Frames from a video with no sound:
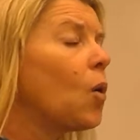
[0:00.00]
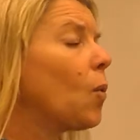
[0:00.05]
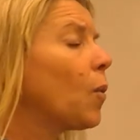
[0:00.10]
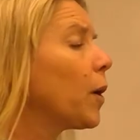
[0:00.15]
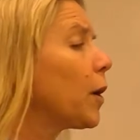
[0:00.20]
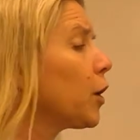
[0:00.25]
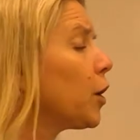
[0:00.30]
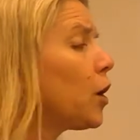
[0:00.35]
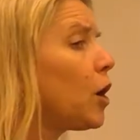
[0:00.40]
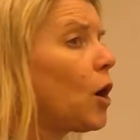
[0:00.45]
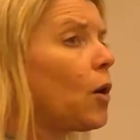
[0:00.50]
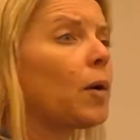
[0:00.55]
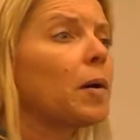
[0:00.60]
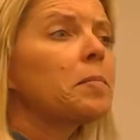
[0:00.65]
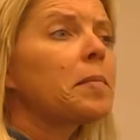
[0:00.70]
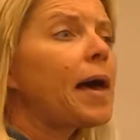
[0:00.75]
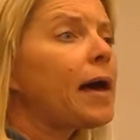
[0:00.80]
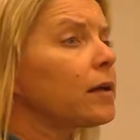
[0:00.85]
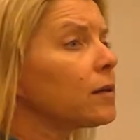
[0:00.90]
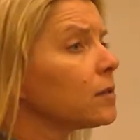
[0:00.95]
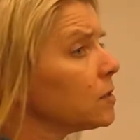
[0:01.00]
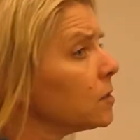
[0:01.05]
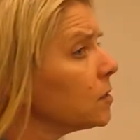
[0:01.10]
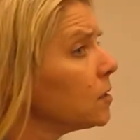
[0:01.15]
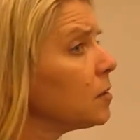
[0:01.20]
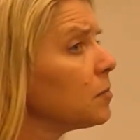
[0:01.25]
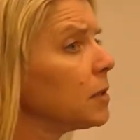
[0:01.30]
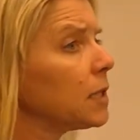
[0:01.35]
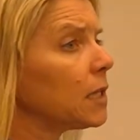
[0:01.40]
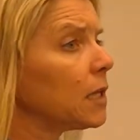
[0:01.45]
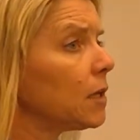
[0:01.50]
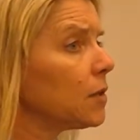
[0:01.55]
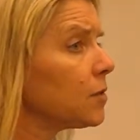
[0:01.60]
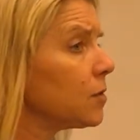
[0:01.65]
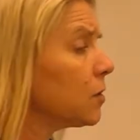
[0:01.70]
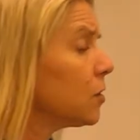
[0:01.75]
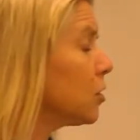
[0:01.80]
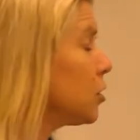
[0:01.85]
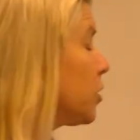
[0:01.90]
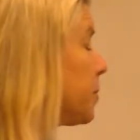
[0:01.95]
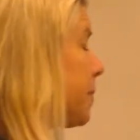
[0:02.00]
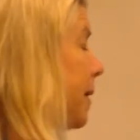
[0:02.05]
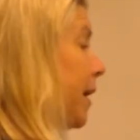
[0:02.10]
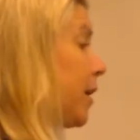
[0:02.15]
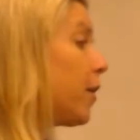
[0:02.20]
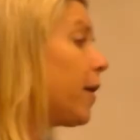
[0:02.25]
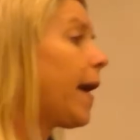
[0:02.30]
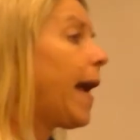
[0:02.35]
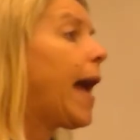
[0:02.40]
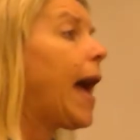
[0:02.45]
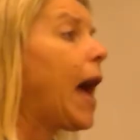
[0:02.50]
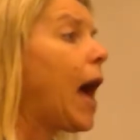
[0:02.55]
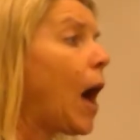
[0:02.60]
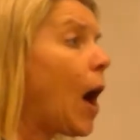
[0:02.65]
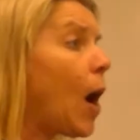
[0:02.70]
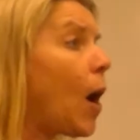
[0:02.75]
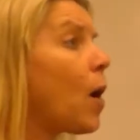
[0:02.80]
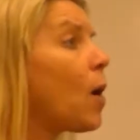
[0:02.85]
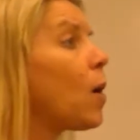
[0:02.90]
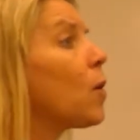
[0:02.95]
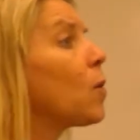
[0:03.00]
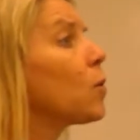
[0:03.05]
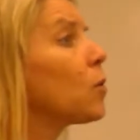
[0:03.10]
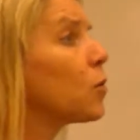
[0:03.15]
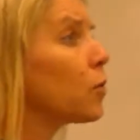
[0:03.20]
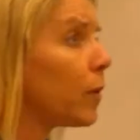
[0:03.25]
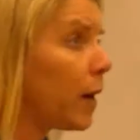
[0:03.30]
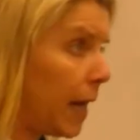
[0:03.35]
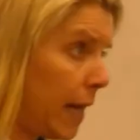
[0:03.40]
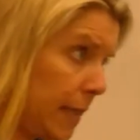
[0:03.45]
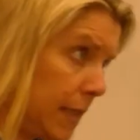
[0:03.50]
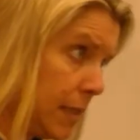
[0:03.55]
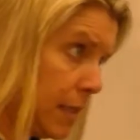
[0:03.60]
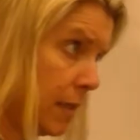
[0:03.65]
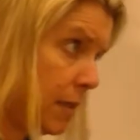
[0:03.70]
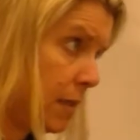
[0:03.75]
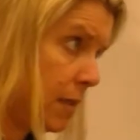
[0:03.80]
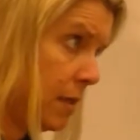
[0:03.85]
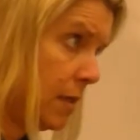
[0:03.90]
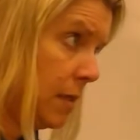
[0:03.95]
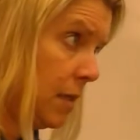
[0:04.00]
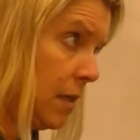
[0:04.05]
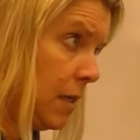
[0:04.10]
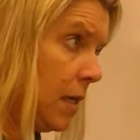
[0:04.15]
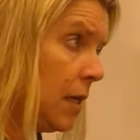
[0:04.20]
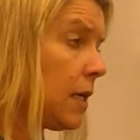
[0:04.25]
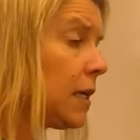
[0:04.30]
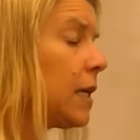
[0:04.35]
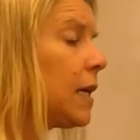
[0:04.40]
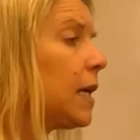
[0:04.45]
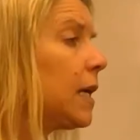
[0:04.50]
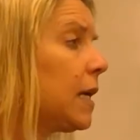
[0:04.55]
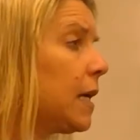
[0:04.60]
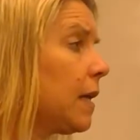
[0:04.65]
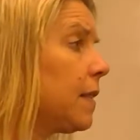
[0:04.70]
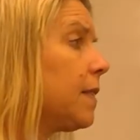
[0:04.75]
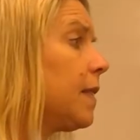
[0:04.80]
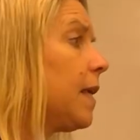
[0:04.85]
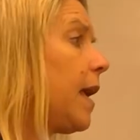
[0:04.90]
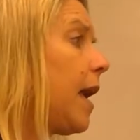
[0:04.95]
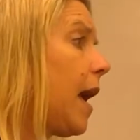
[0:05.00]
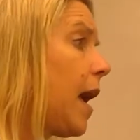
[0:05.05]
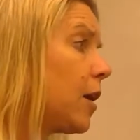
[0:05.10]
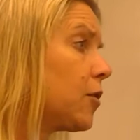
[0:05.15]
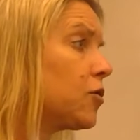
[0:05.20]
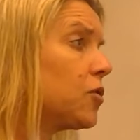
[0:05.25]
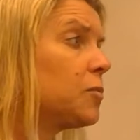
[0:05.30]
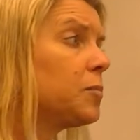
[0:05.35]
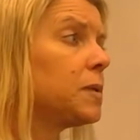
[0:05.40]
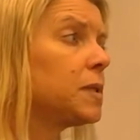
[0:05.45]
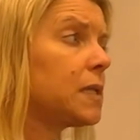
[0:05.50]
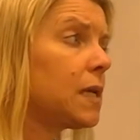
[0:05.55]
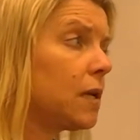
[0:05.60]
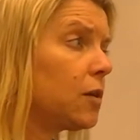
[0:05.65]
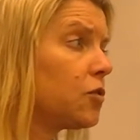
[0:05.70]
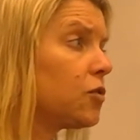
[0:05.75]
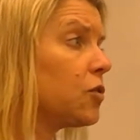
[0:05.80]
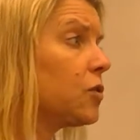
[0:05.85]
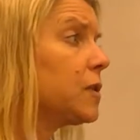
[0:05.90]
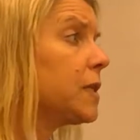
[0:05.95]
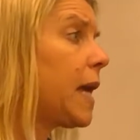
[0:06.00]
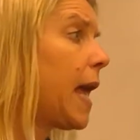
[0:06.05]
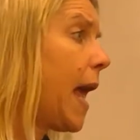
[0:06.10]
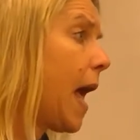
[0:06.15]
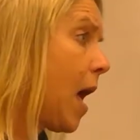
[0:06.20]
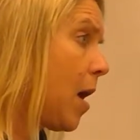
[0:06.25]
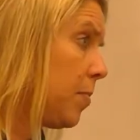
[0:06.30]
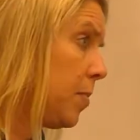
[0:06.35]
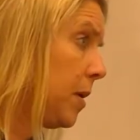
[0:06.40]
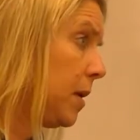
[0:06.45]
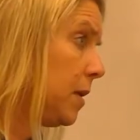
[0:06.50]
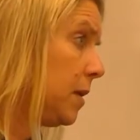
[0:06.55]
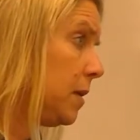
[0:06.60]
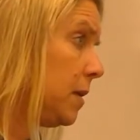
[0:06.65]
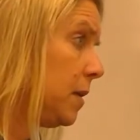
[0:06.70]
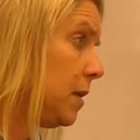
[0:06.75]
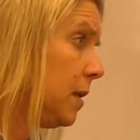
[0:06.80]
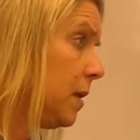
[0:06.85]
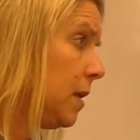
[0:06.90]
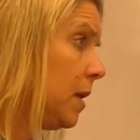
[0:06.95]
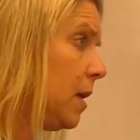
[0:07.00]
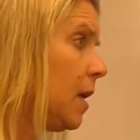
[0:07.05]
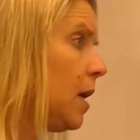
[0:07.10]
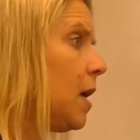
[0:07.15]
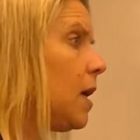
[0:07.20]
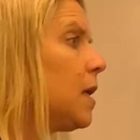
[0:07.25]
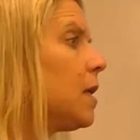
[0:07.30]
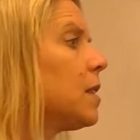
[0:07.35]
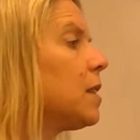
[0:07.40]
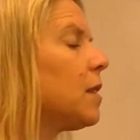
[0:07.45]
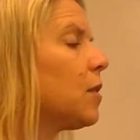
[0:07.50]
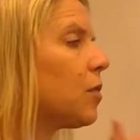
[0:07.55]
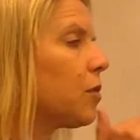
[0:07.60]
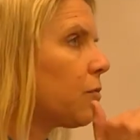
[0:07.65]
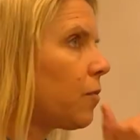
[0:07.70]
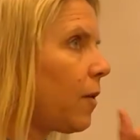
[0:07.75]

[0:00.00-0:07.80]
where no amount of stimulus, no matter how great, can get the action potential to happen. The